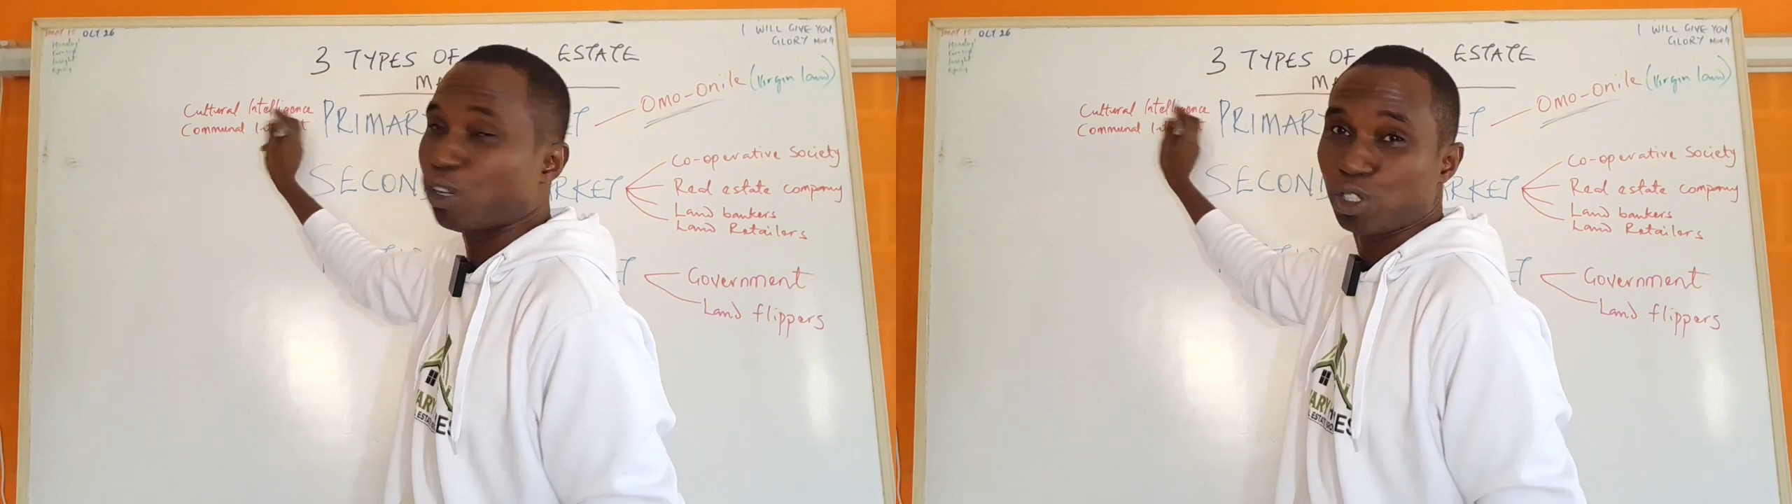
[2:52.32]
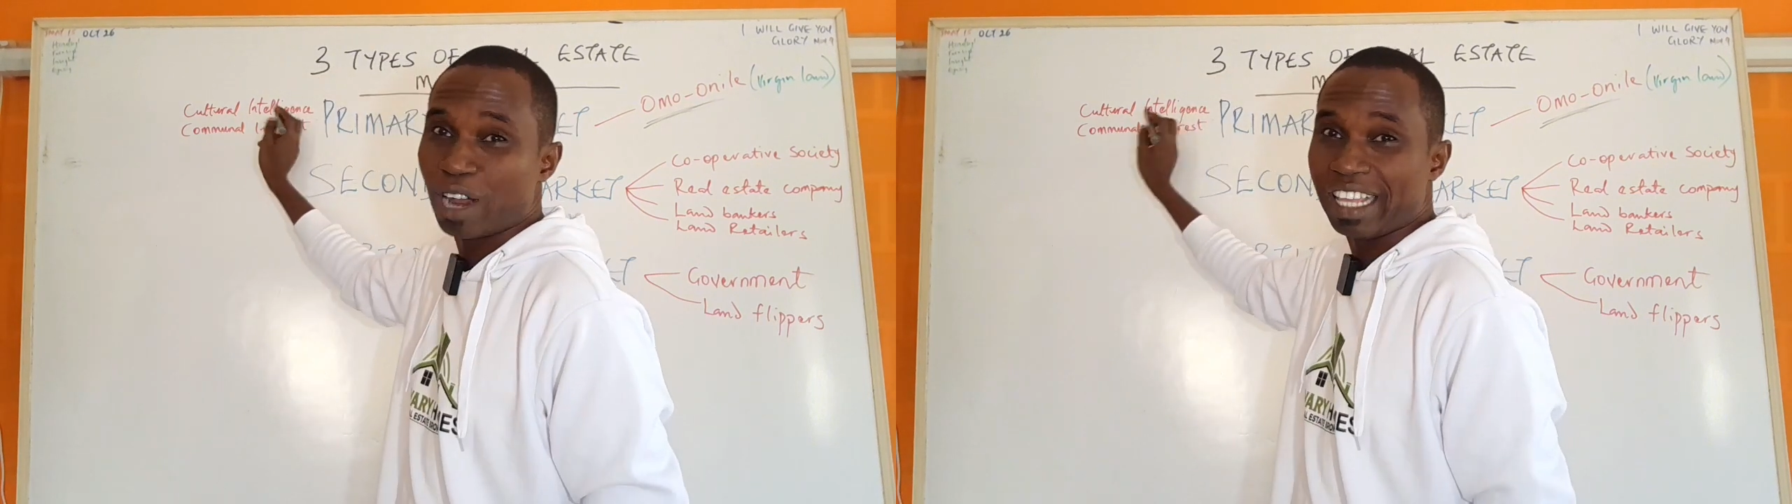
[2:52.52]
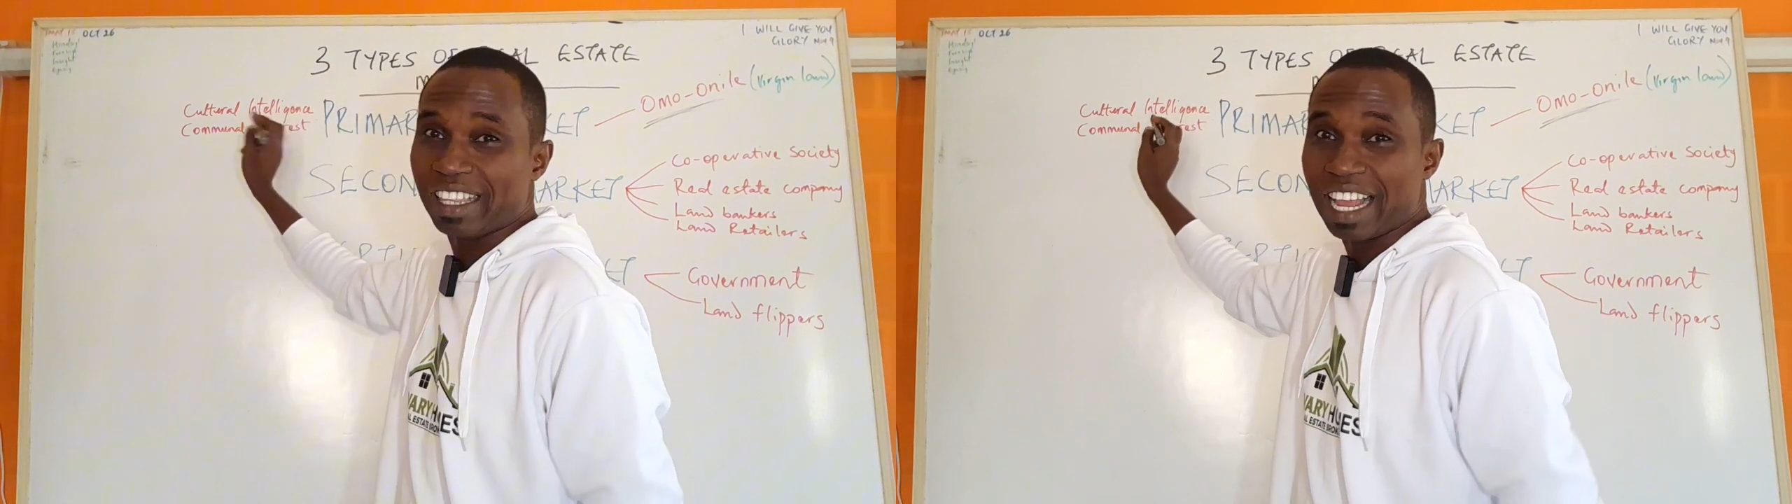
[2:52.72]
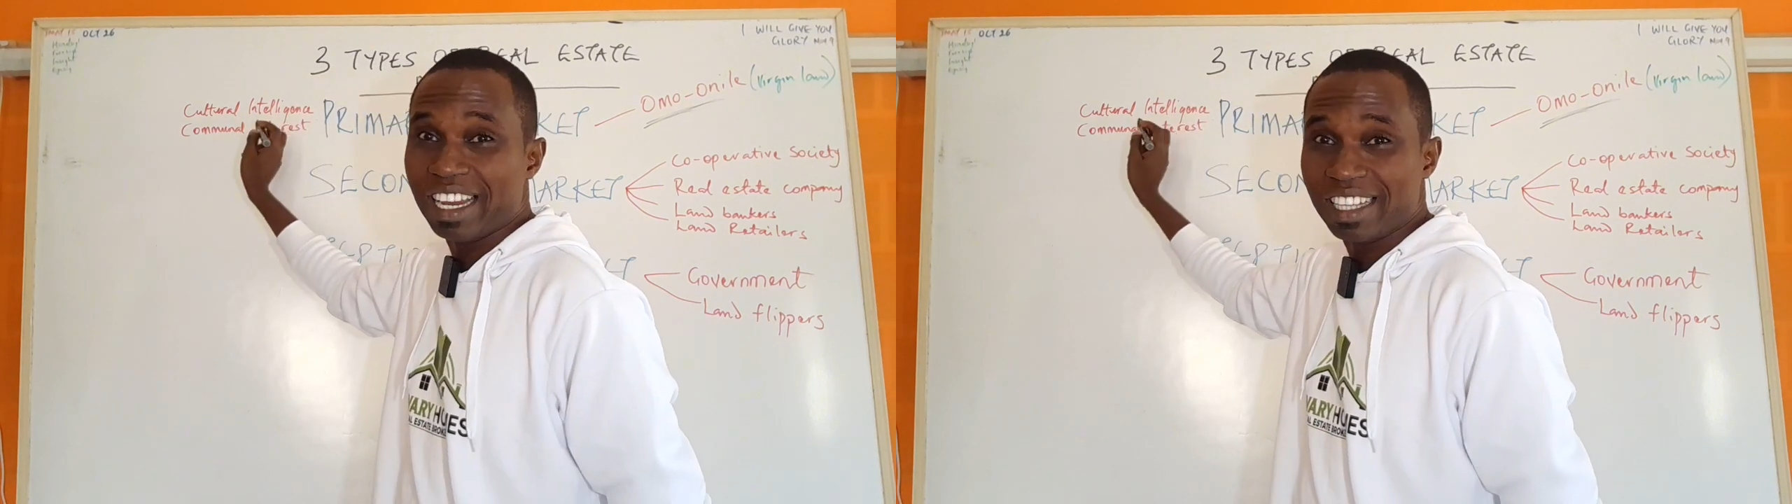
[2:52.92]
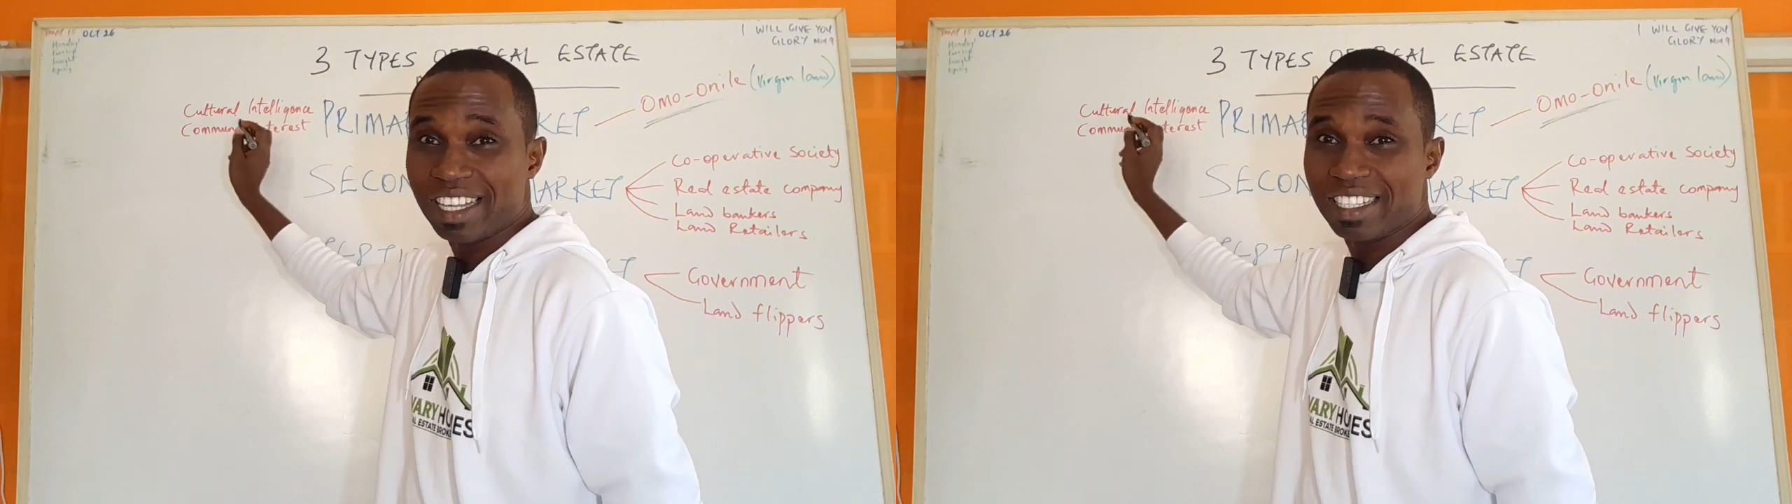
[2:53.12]
cultural
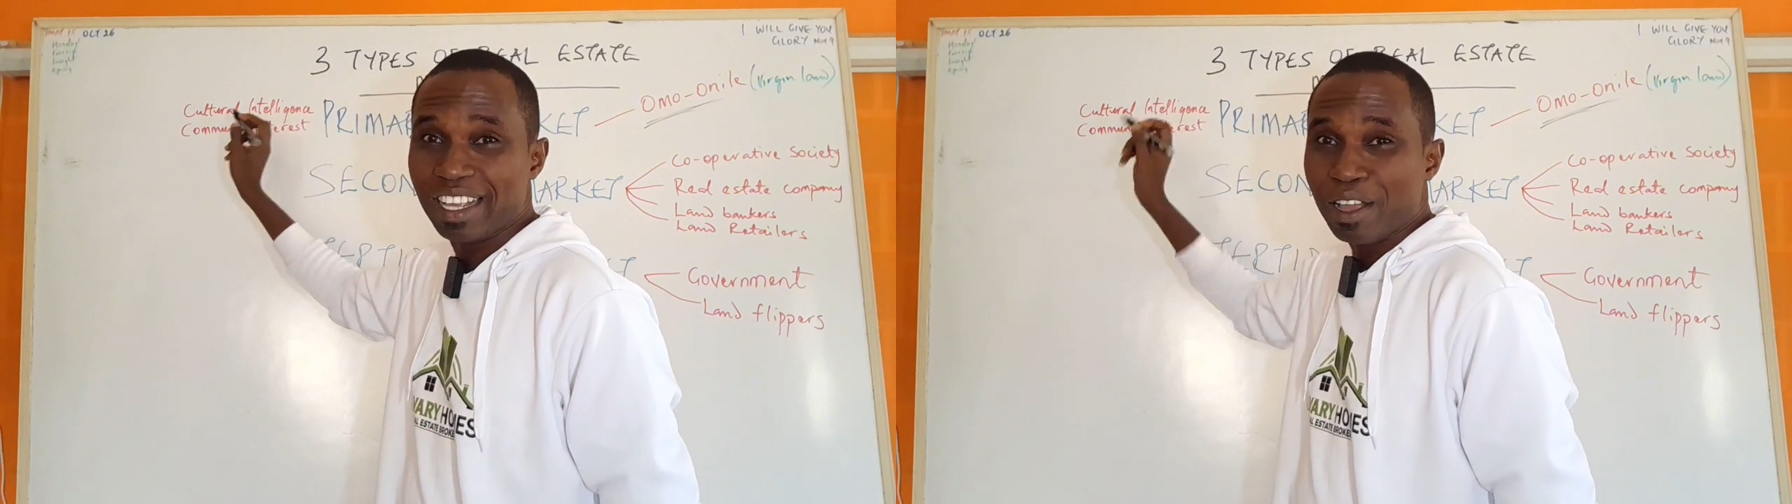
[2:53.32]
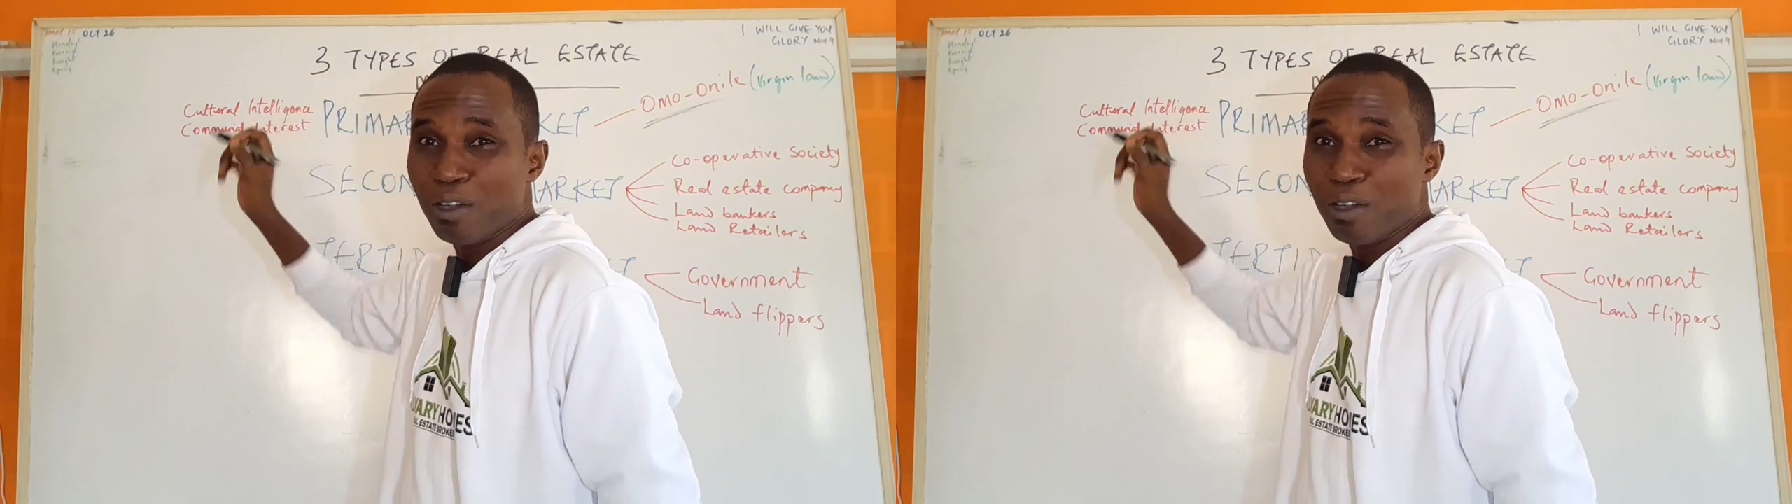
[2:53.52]
intelligence